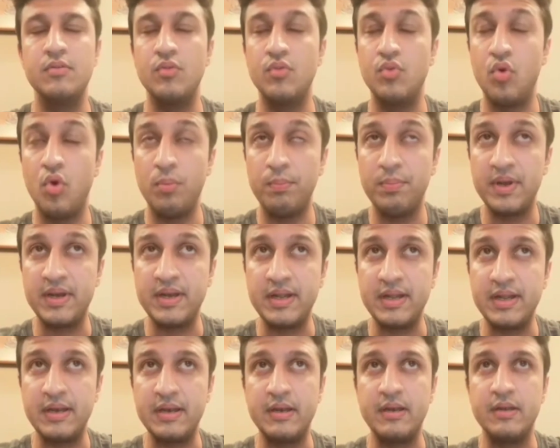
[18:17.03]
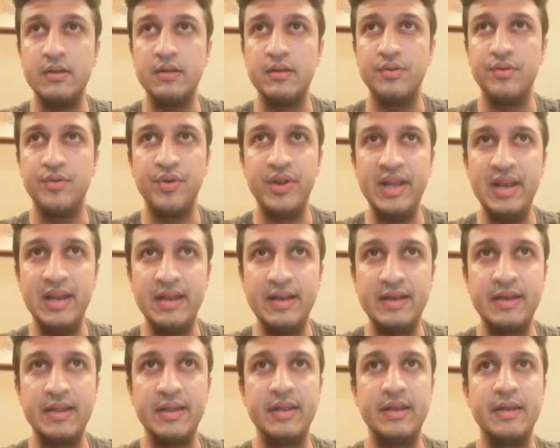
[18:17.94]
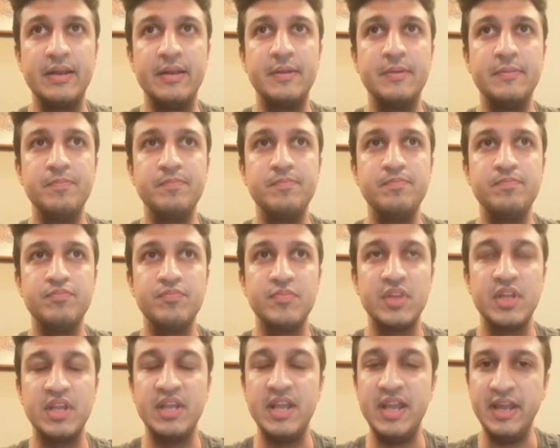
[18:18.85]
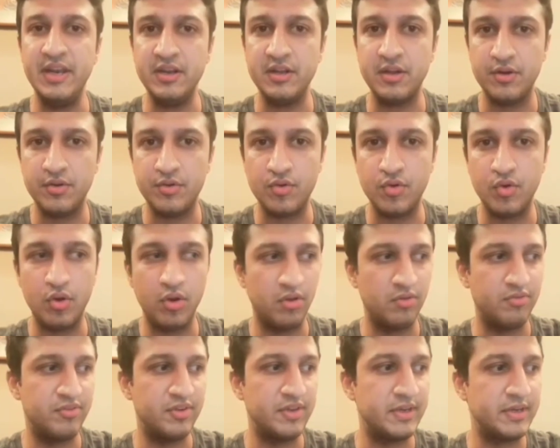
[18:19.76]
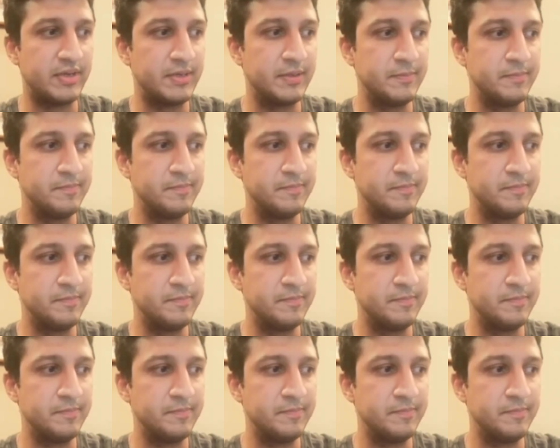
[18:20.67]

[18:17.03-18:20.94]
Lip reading: rope it in, reel it in, gain control of it.